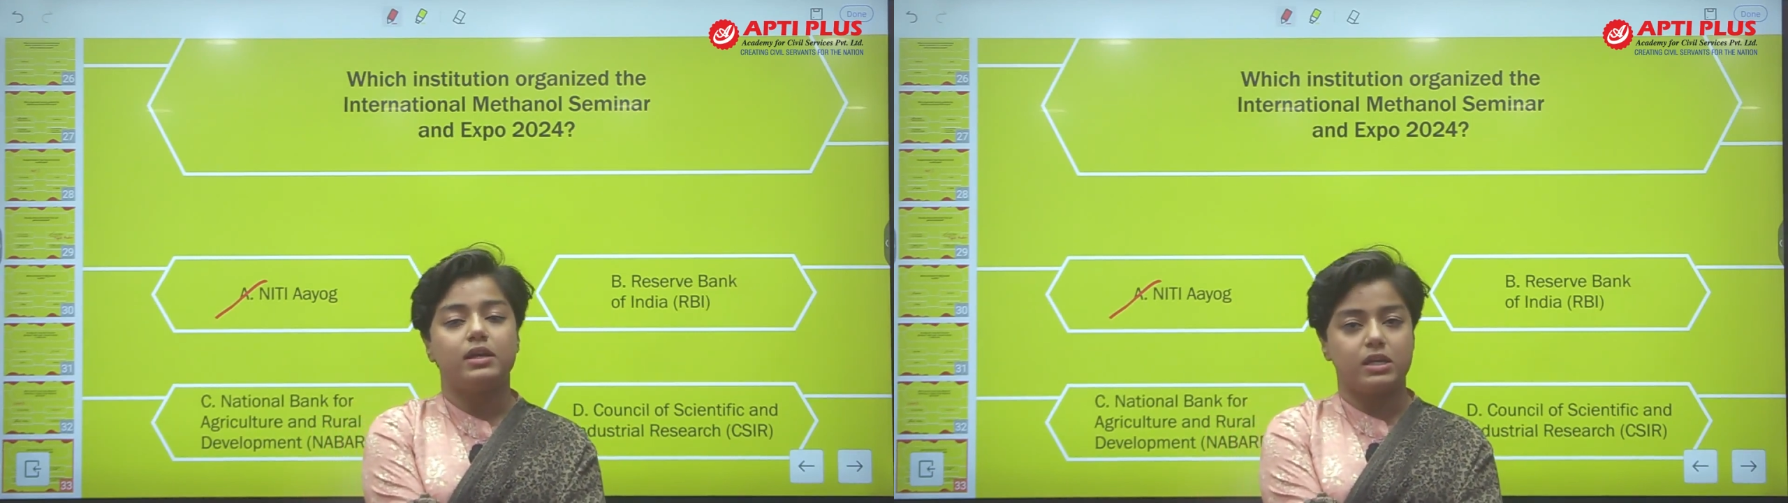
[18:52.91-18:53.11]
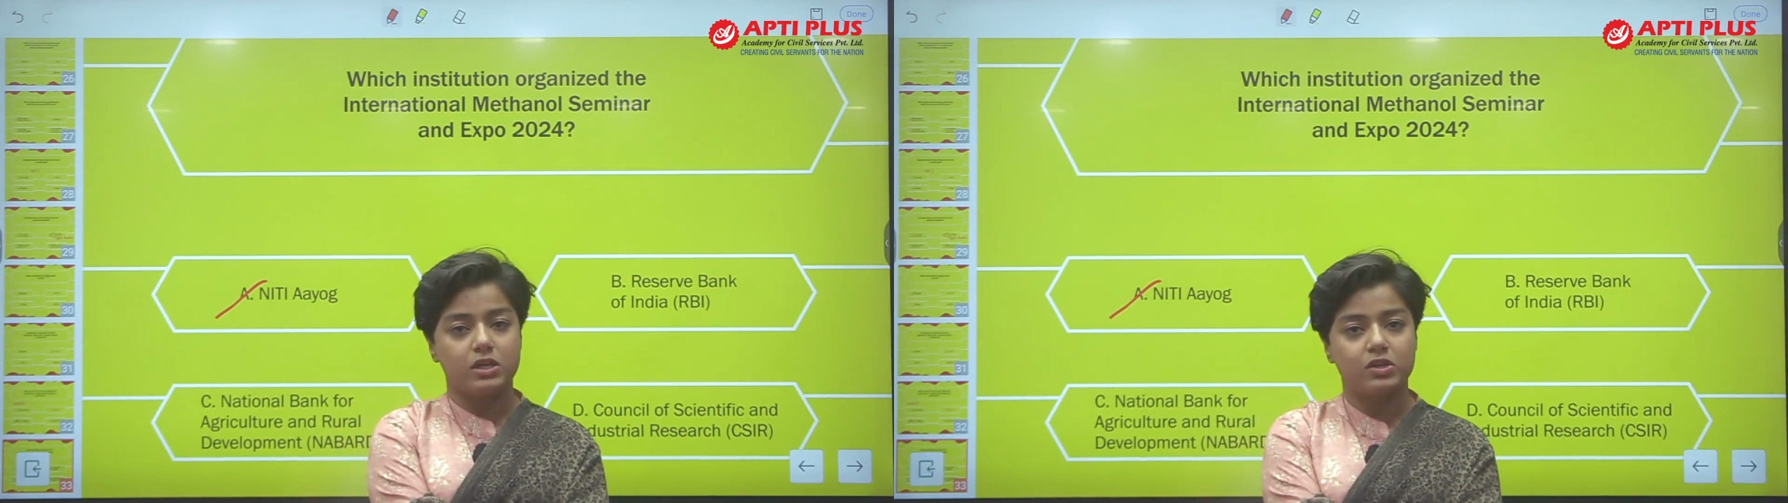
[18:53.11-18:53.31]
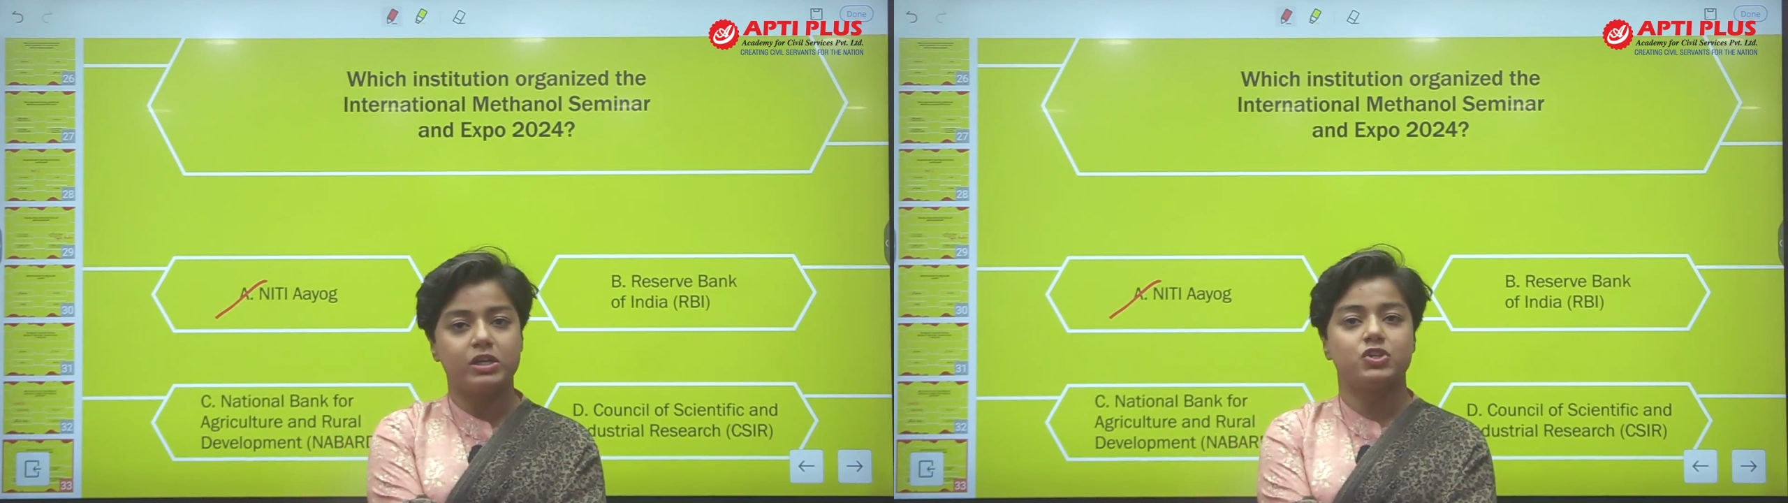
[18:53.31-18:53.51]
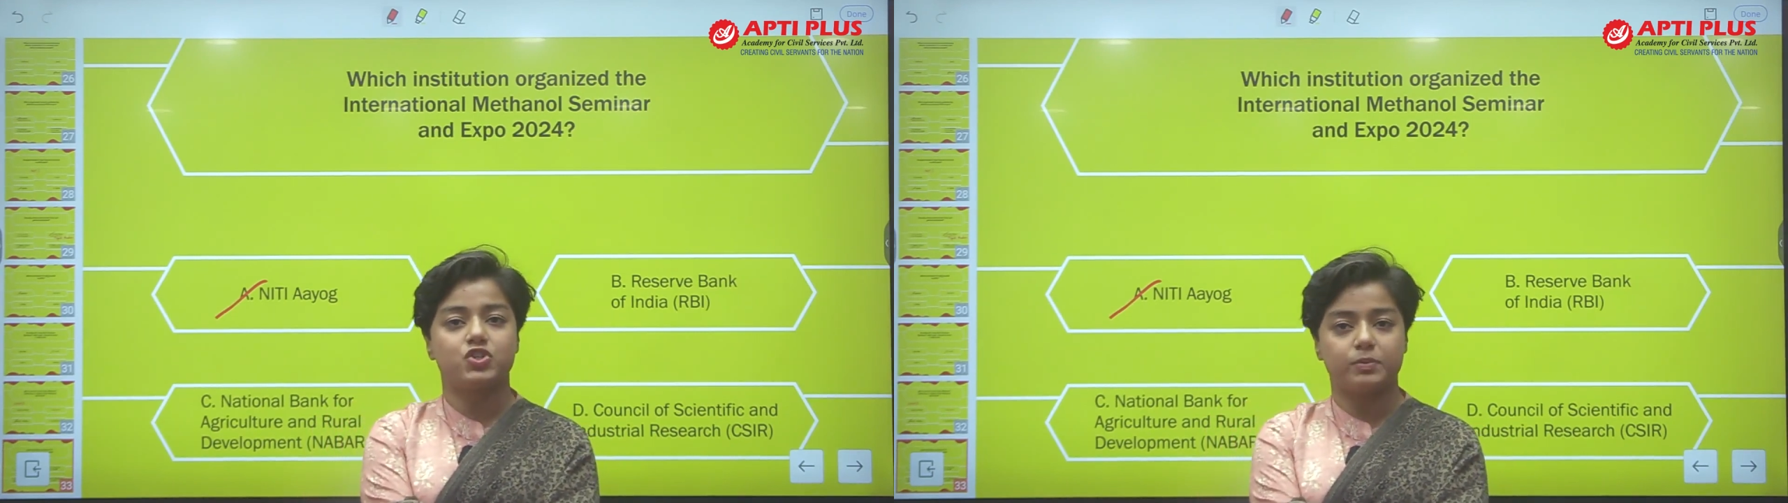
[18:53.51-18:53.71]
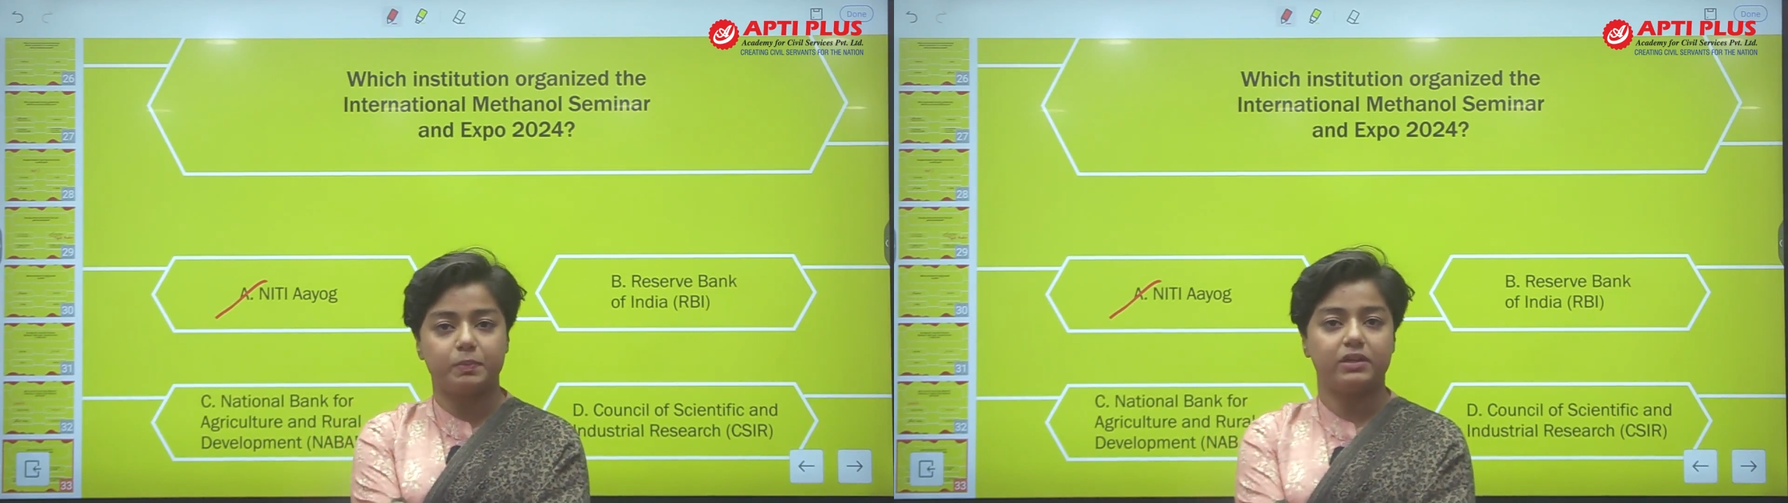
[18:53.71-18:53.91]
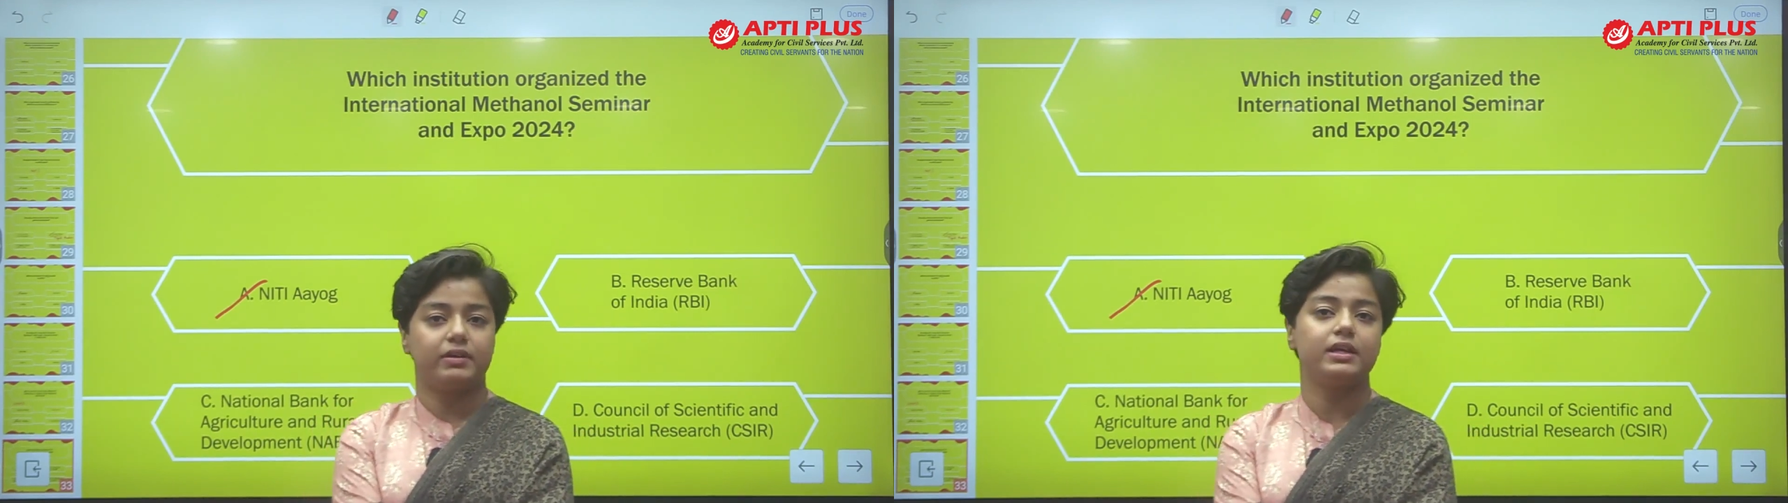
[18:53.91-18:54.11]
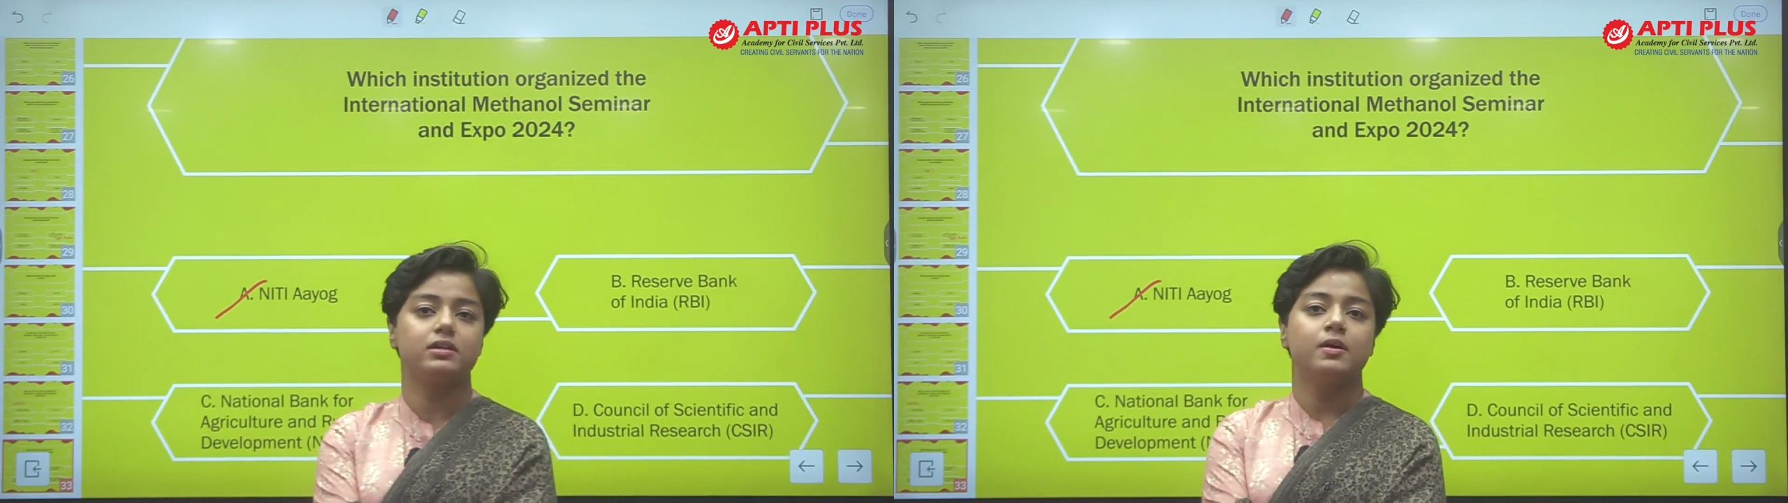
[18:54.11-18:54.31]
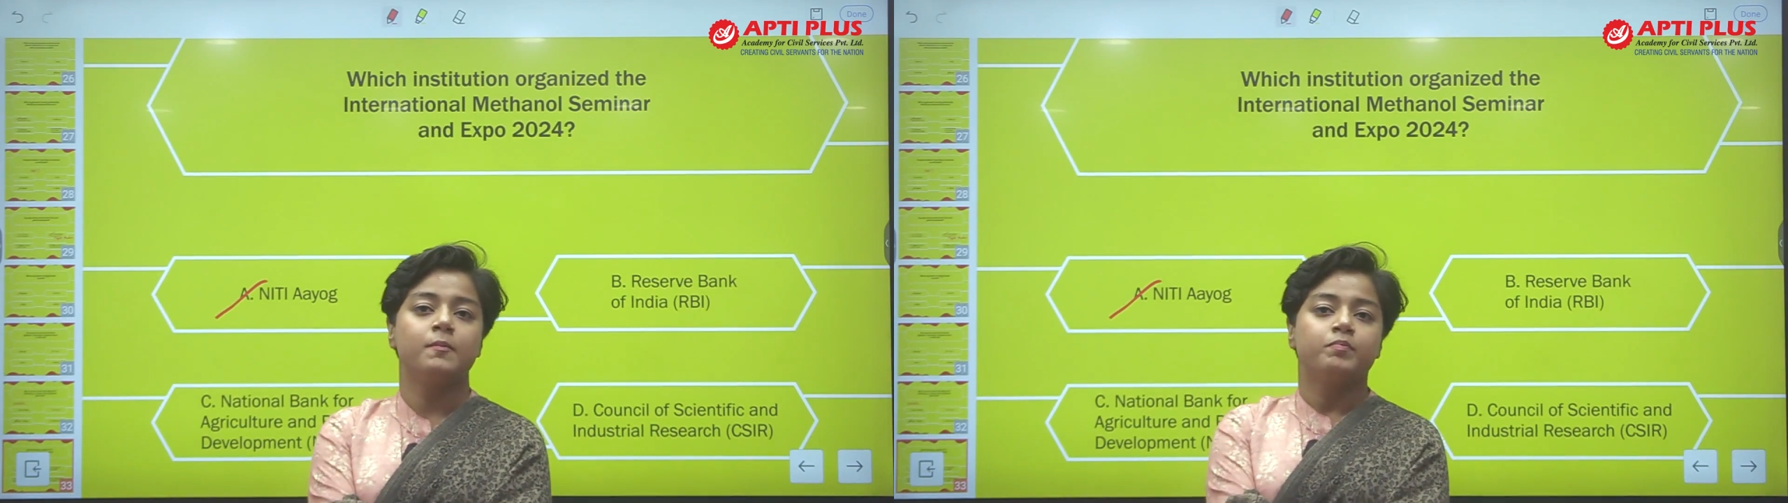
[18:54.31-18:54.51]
in green shipping, right?